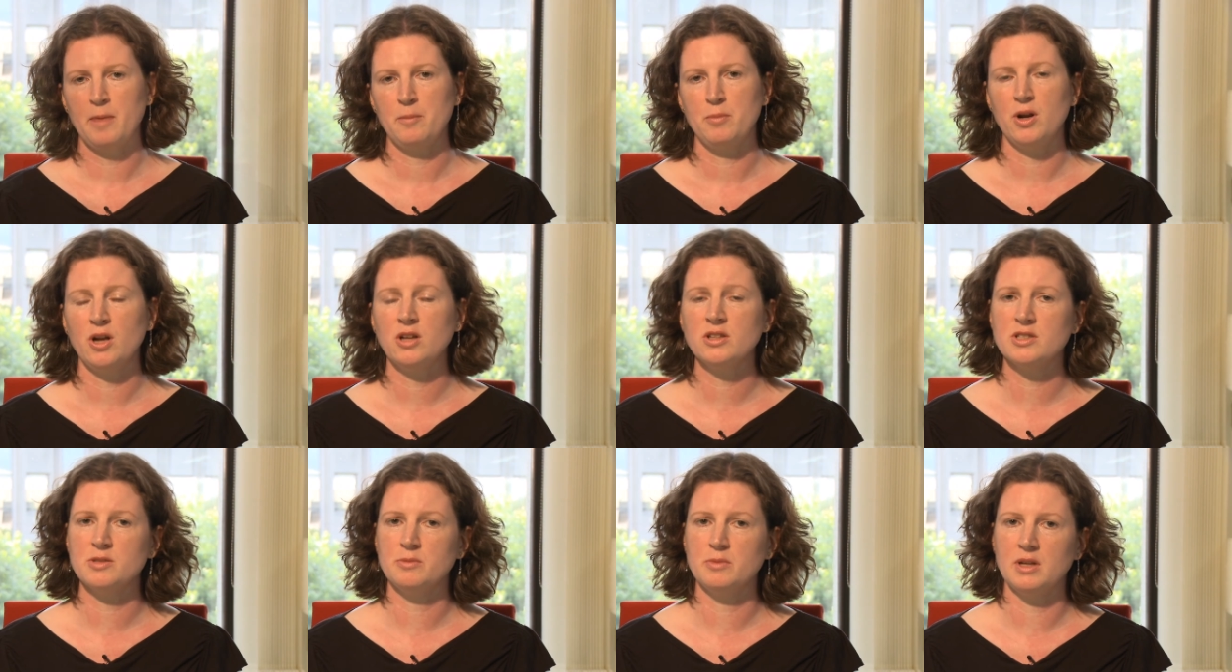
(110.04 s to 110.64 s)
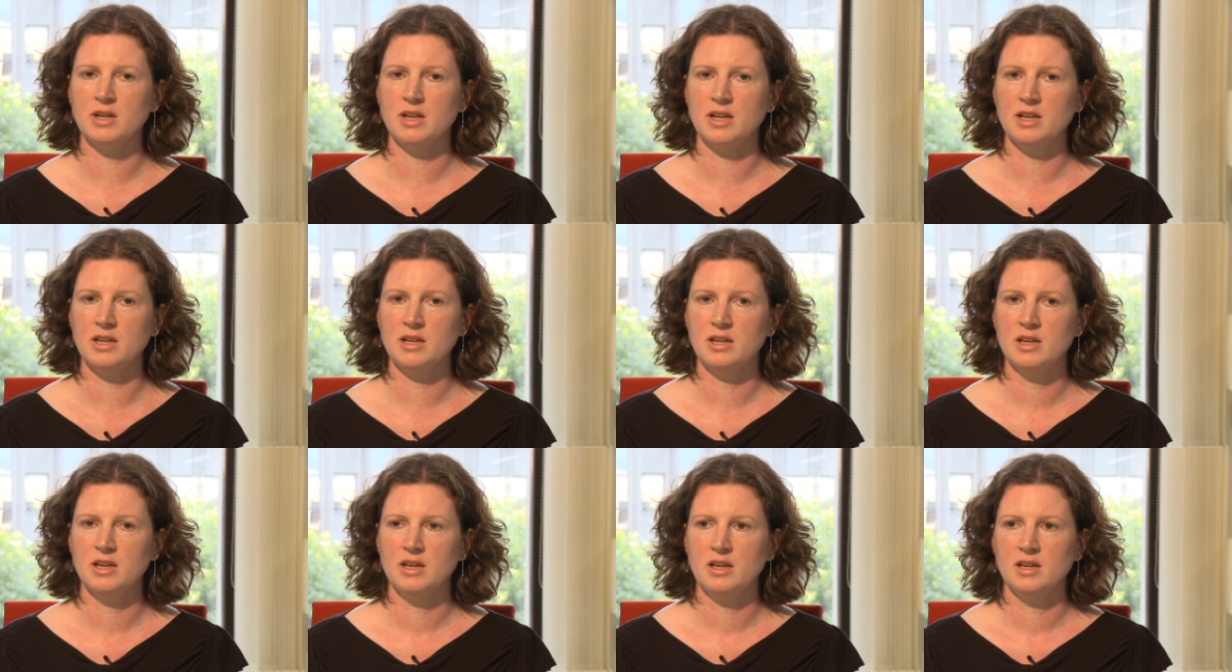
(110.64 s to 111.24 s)
But
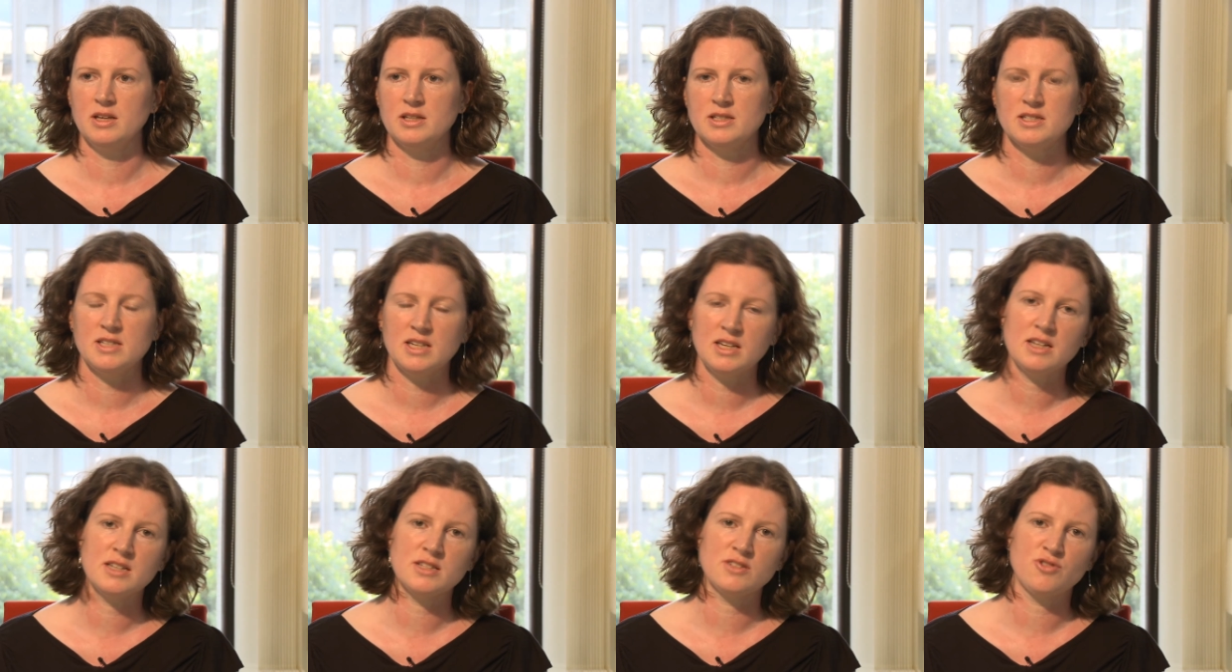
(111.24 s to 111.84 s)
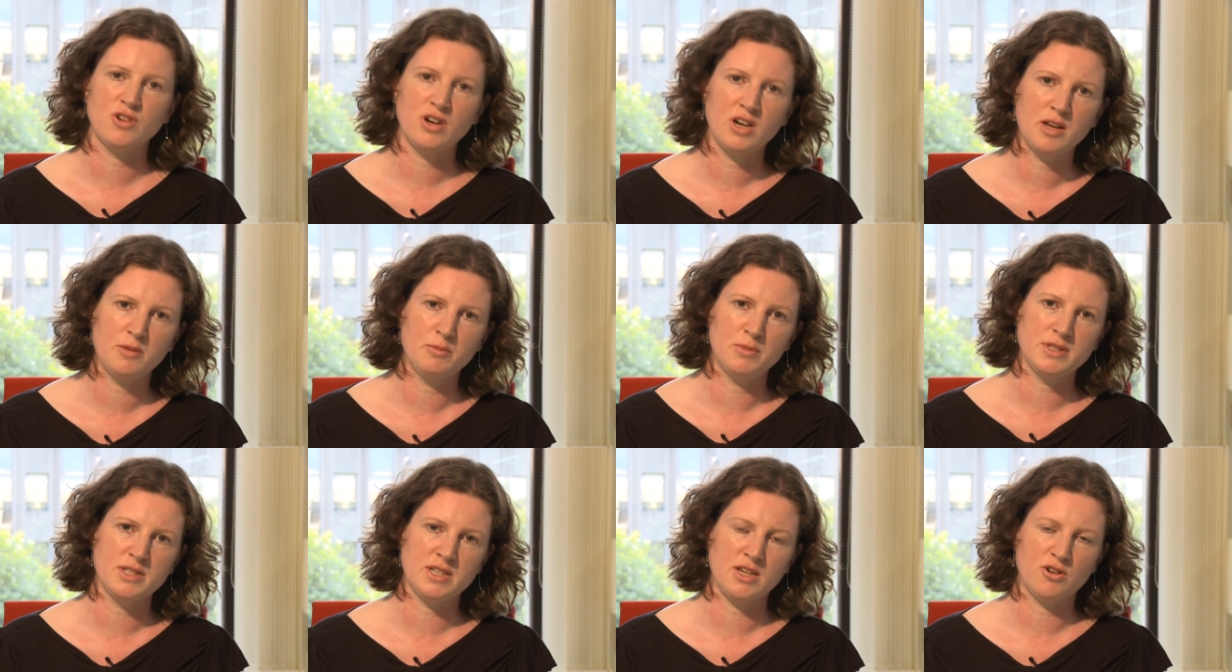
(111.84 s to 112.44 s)
ultimately, steel is really a
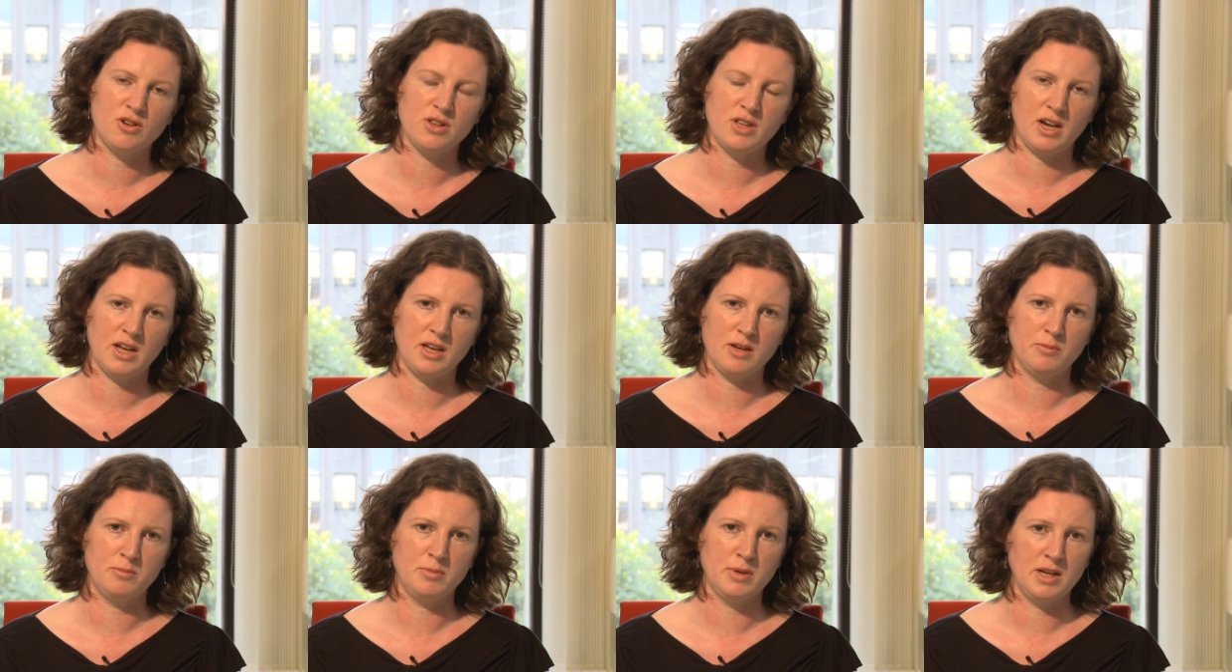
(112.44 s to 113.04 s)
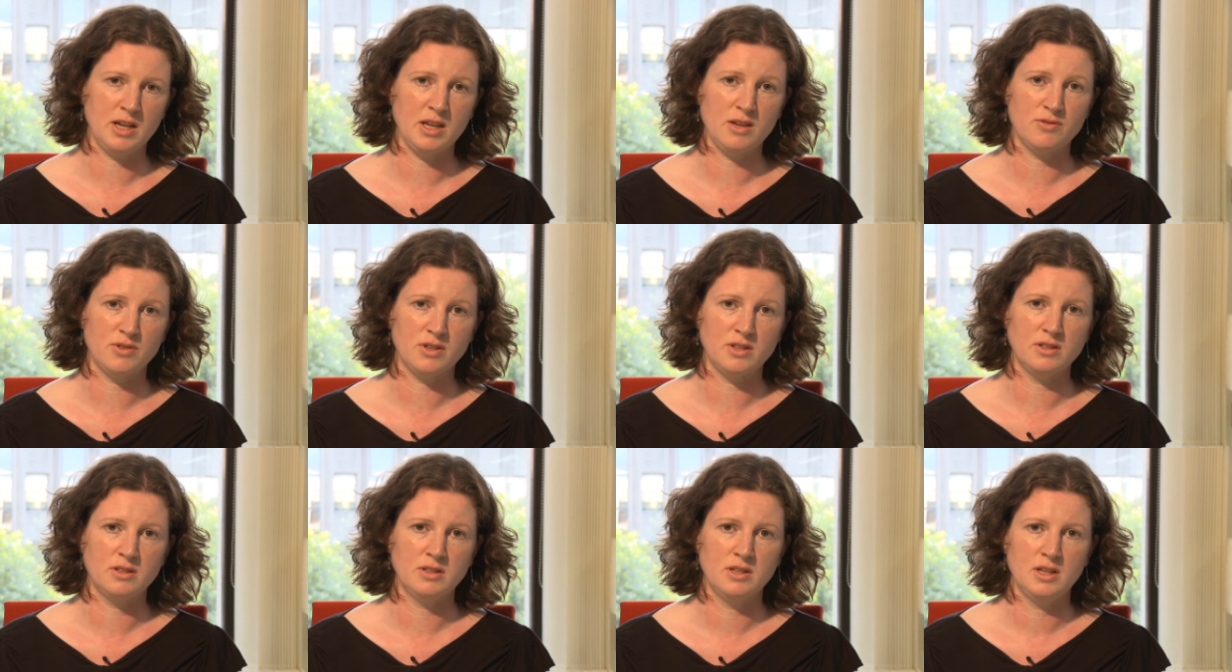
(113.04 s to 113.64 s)
material that I can believe
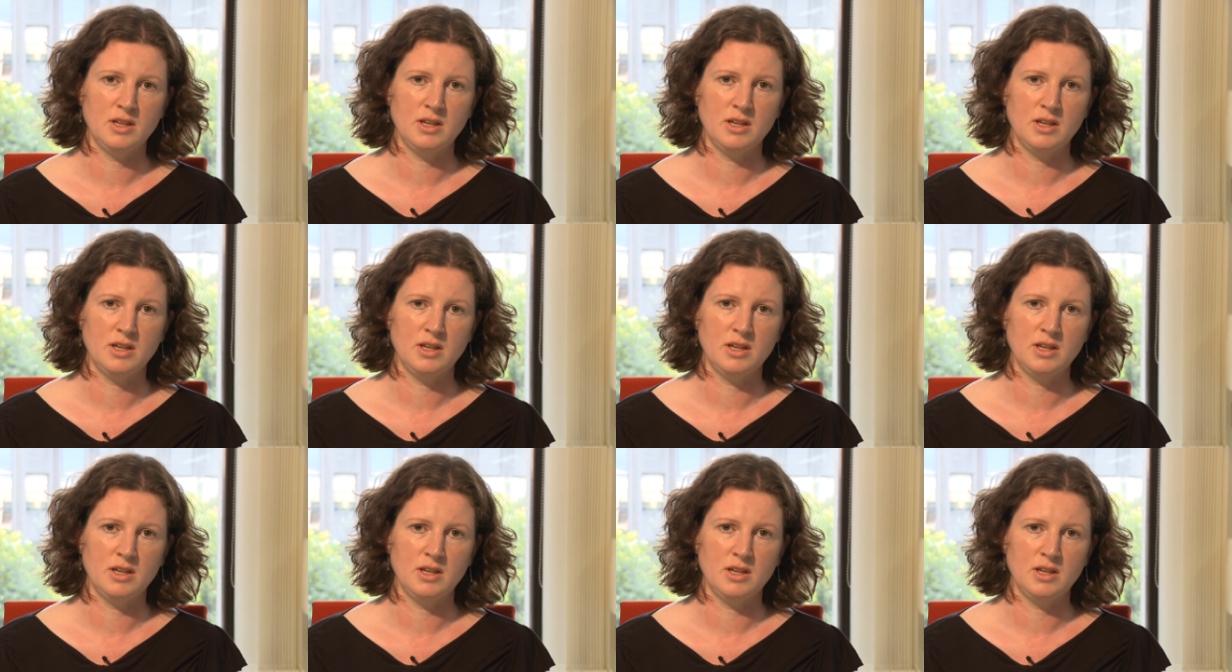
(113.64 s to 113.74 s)
in.